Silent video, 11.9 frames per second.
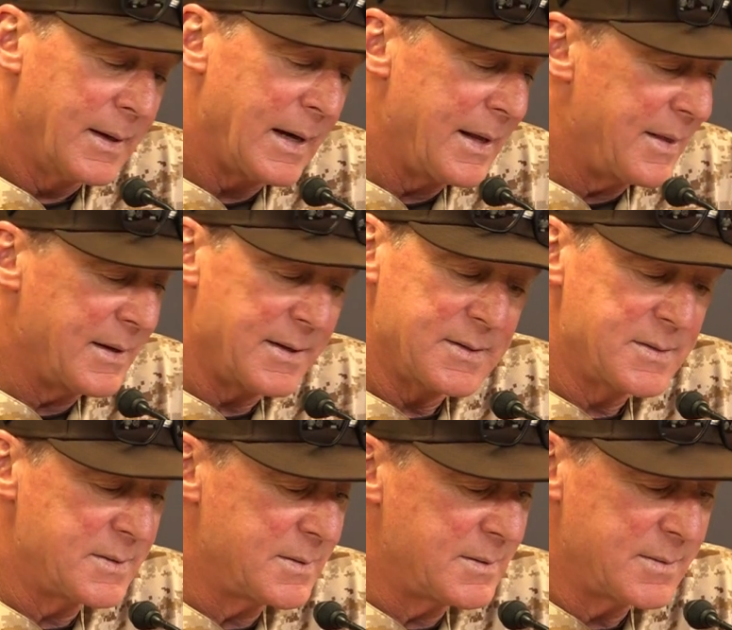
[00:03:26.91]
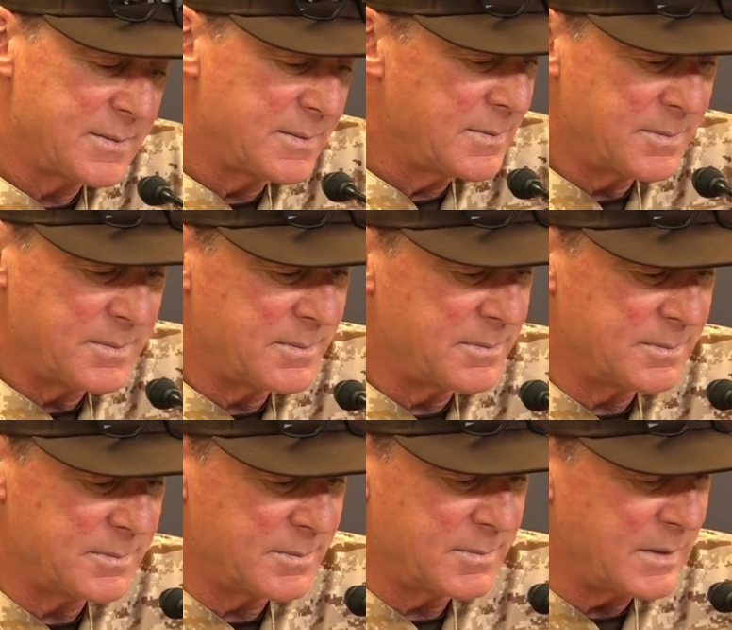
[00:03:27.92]
I think it's
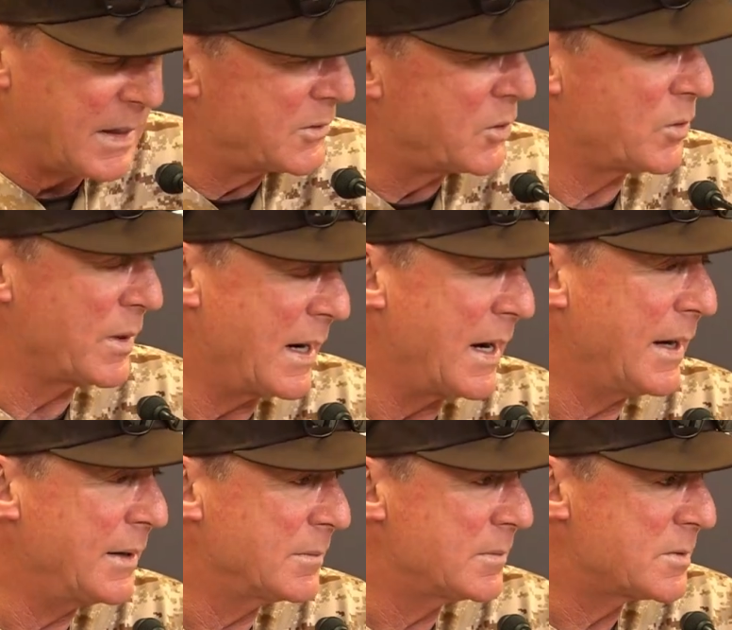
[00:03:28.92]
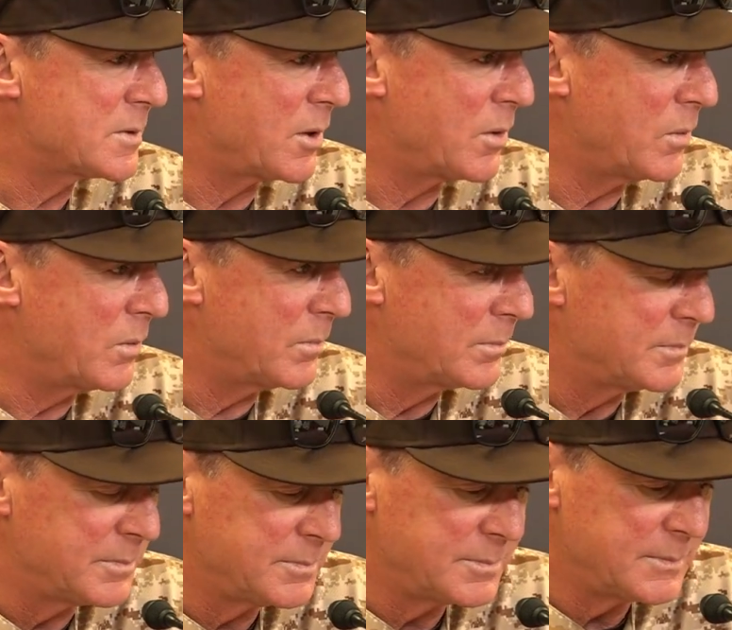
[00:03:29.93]
not the only guy. So,
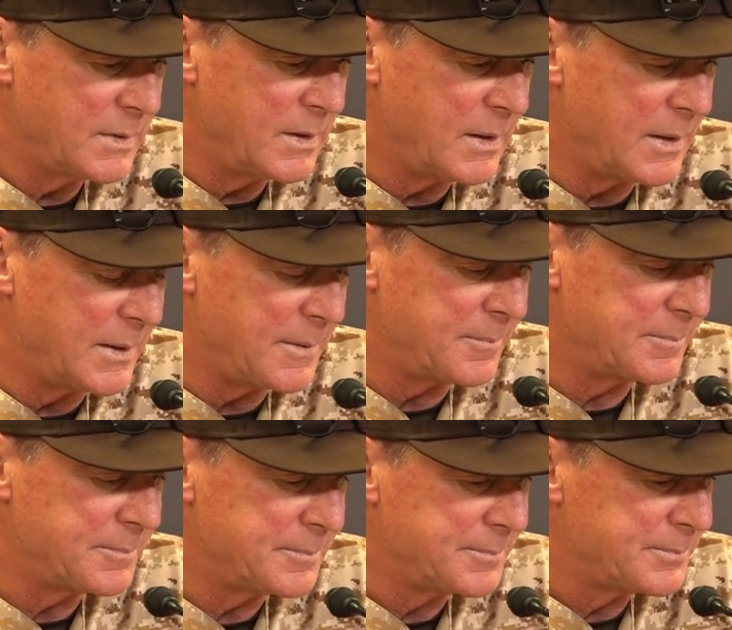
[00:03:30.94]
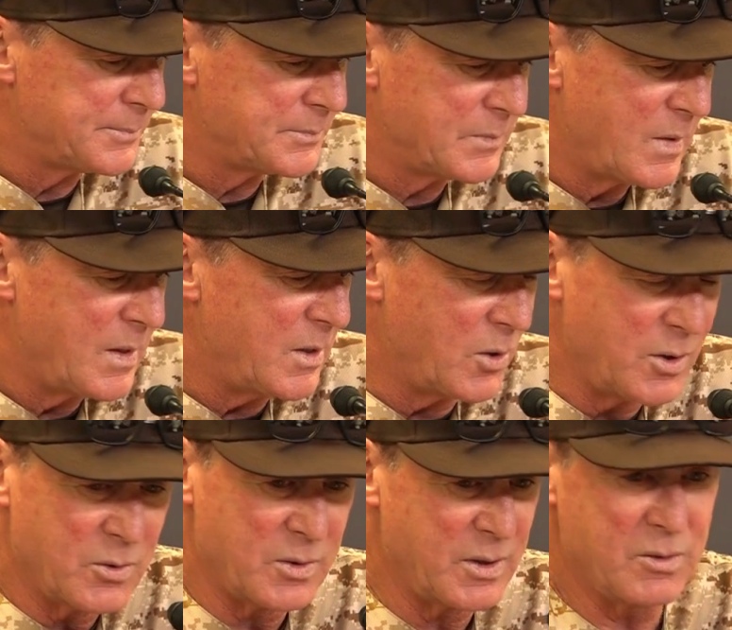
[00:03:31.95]
you know,
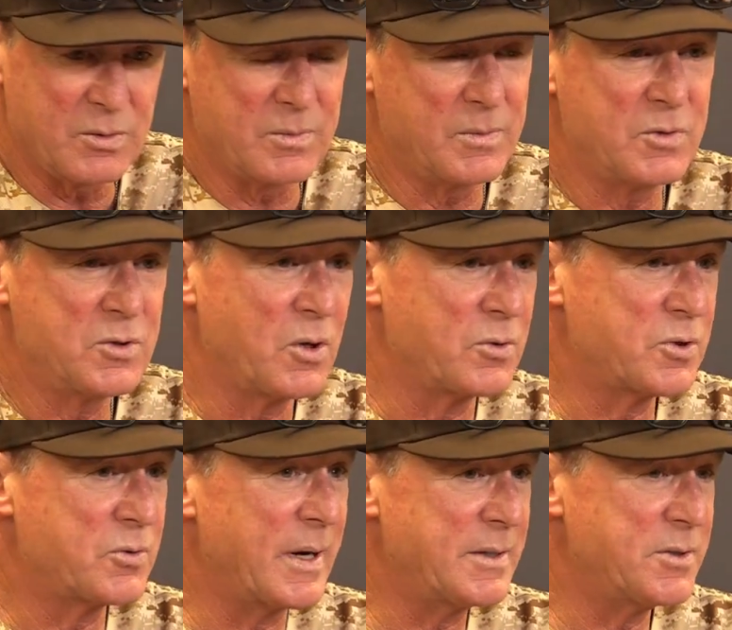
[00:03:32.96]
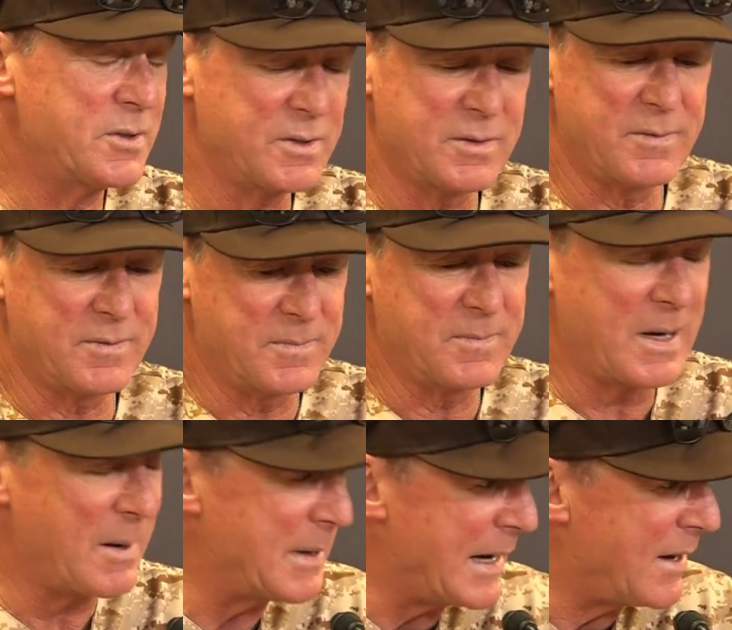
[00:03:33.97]
he'll show stretches of
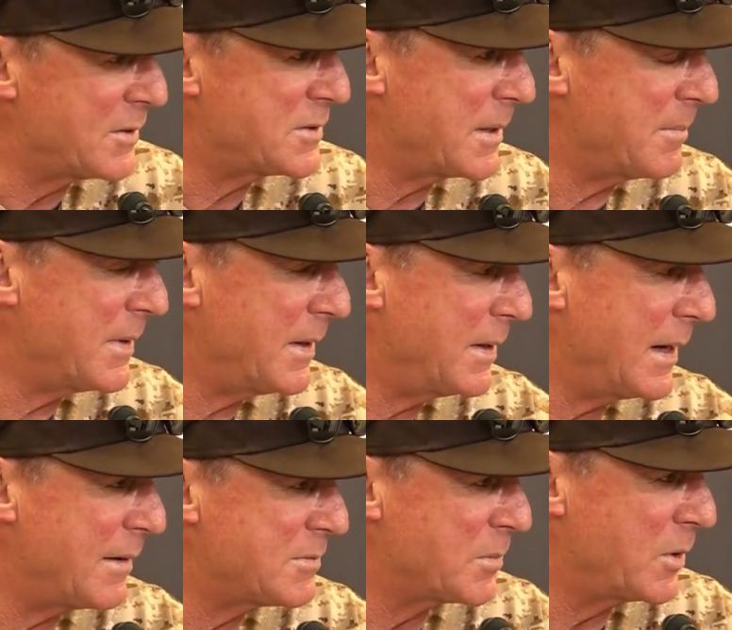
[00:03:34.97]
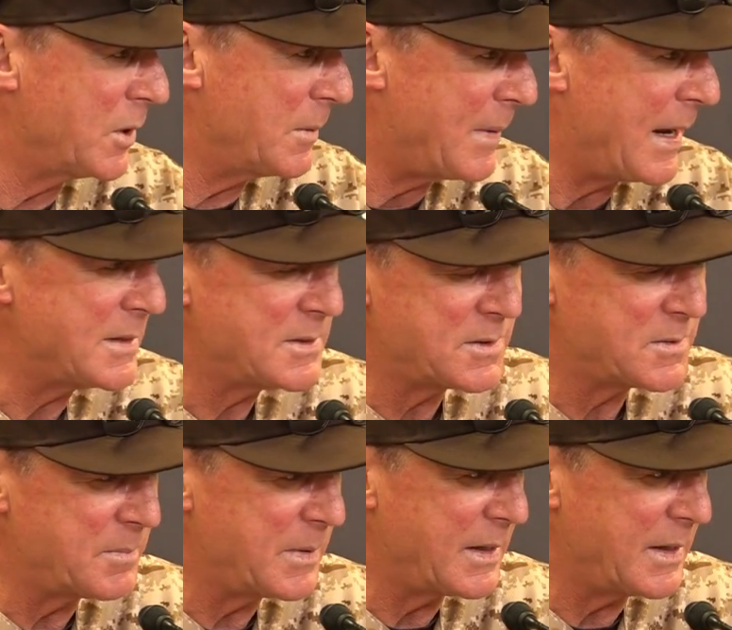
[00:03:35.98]
coming out of something, have some good at-bats, get
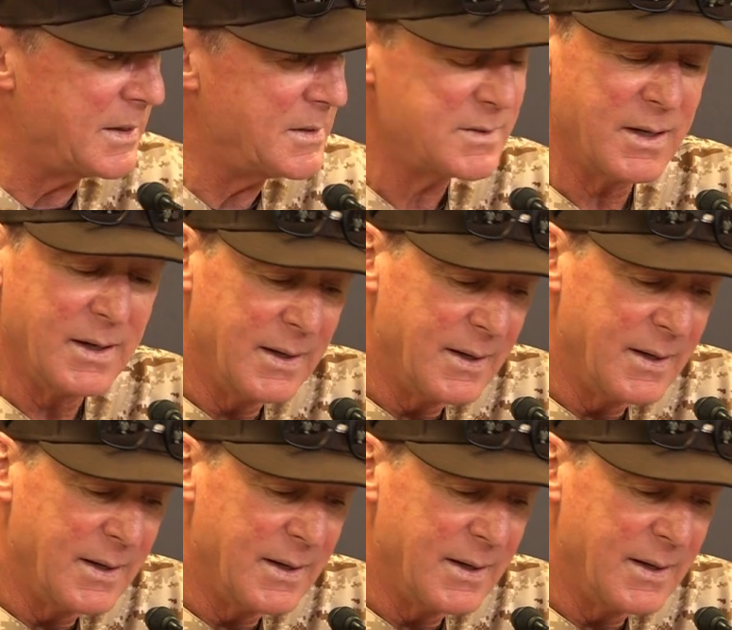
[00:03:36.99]
some big hits,